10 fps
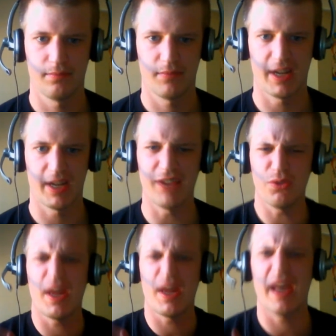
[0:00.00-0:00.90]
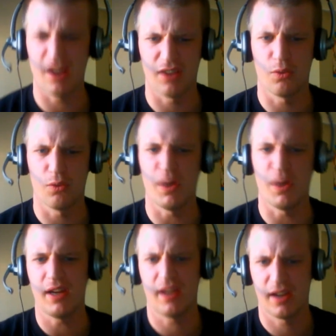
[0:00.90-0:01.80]
Can I do that
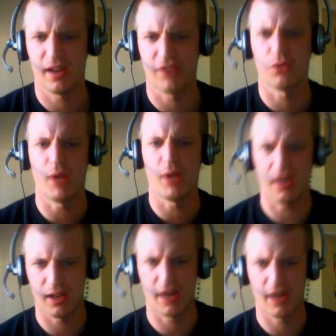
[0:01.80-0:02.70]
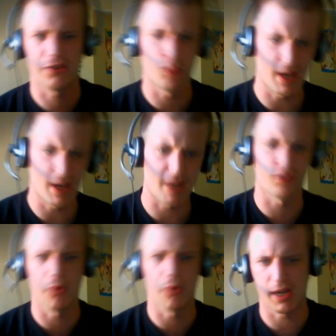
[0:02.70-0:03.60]
week after week after week
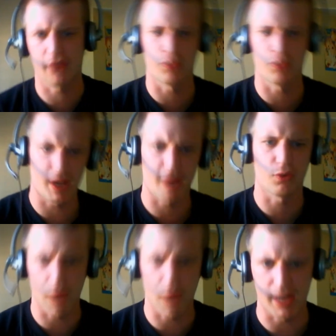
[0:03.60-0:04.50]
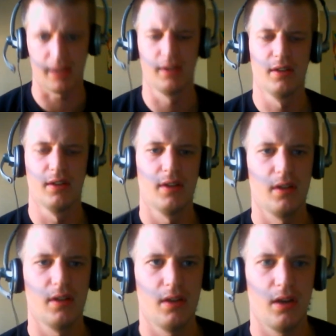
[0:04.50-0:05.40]
after week after week after week?
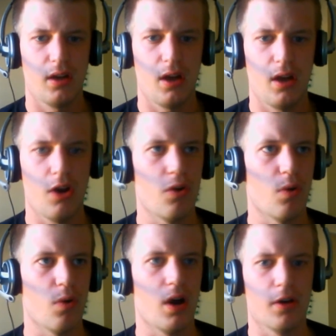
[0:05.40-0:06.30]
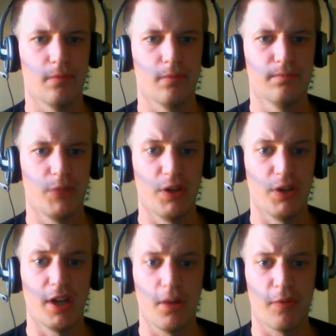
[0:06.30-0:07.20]
Oh, you
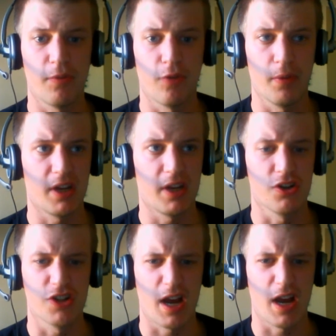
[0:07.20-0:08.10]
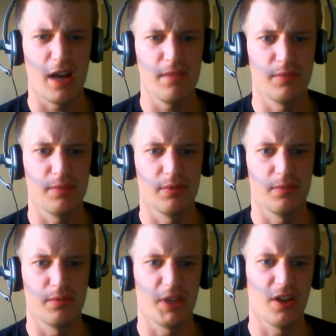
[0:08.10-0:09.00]
need help performing your job
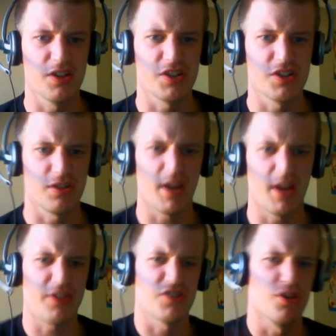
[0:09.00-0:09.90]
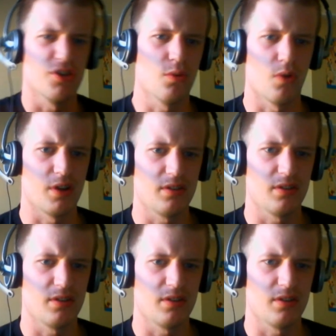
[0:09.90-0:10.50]
because you got this new one.